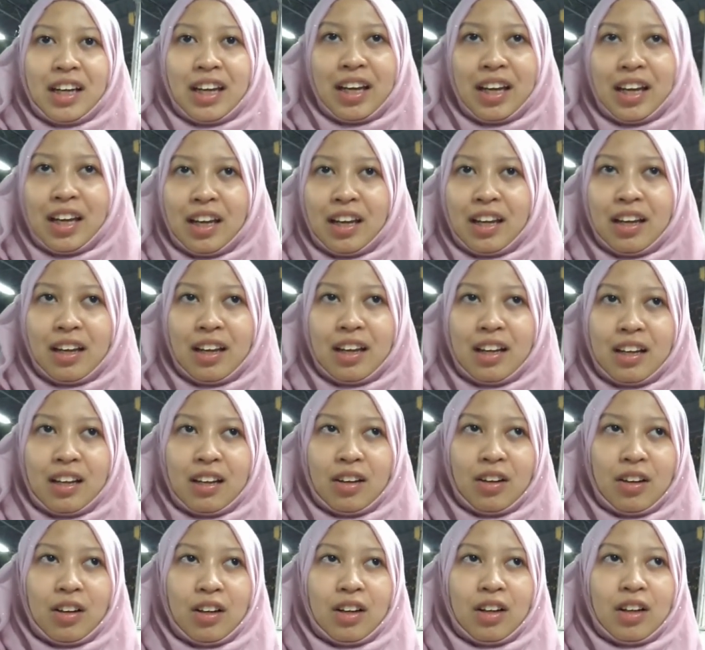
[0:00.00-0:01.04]

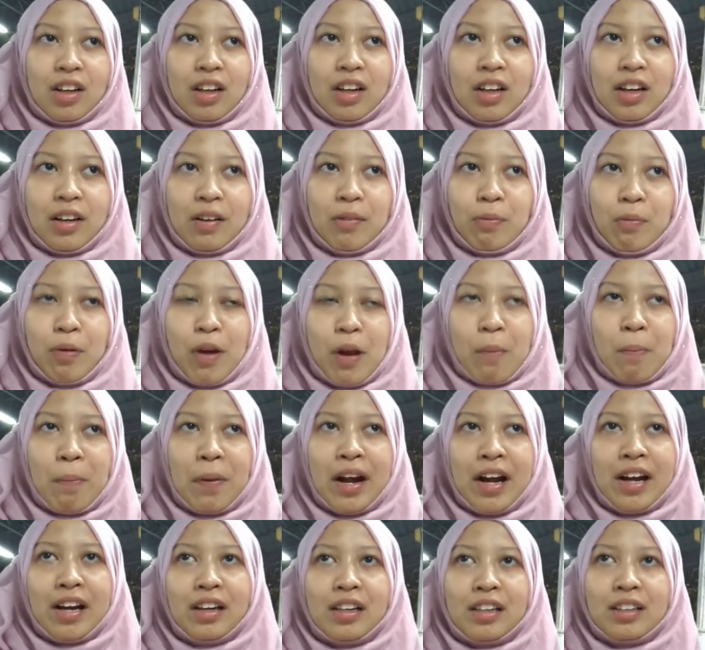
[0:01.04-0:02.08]
And
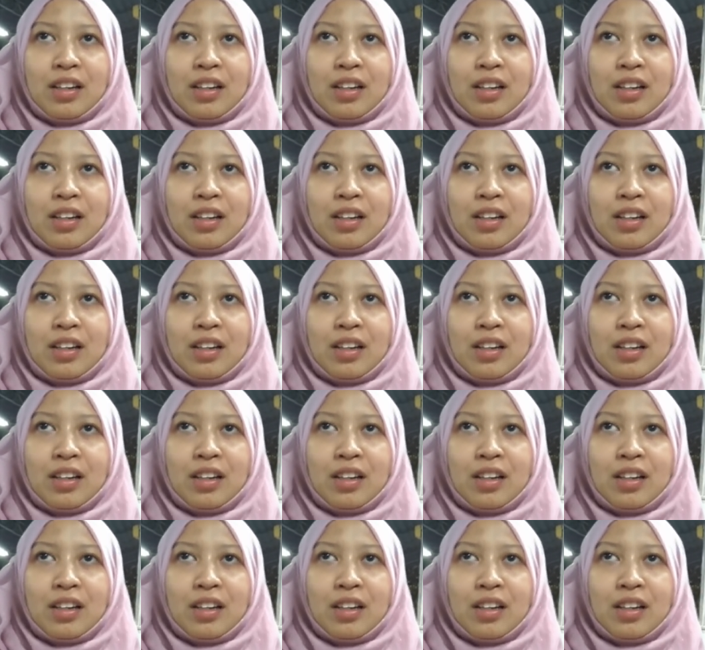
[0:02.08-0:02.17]
prepared